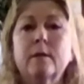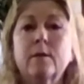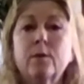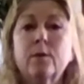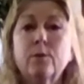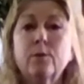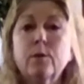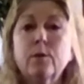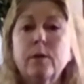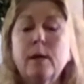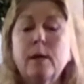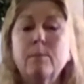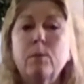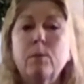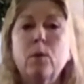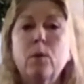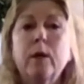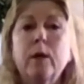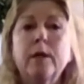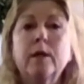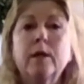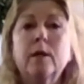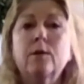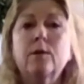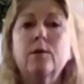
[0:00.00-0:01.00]
through that
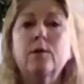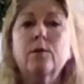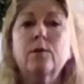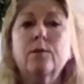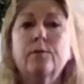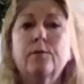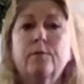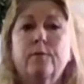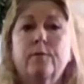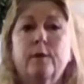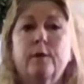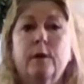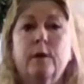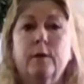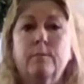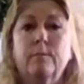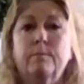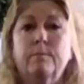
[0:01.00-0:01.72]
point in your foot,